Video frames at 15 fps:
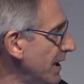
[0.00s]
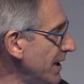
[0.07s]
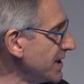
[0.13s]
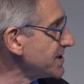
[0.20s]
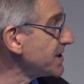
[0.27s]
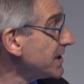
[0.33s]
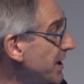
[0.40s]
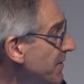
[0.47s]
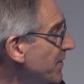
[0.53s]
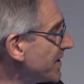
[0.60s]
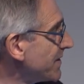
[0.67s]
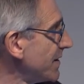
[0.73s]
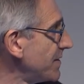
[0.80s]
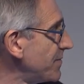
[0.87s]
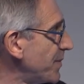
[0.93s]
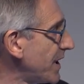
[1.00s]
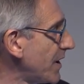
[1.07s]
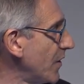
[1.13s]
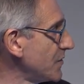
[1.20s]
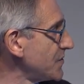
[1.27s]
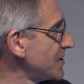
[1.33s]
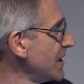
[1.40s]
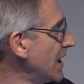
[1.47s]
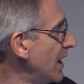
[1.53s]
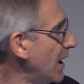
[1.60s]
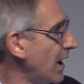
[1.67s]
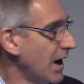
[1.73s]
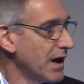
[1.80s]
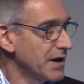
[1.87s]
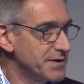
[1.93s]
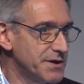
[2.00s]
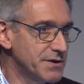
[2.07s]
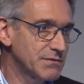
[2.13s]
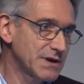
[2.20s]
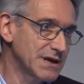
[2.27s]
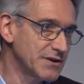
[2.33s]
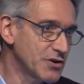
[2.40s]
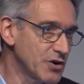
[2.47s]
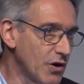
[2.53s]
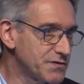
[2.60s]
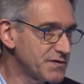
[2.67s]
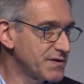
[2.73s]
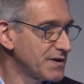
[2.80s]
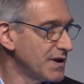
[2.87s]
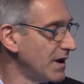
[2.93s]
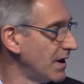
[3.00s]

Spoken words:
is limited, because you cannot,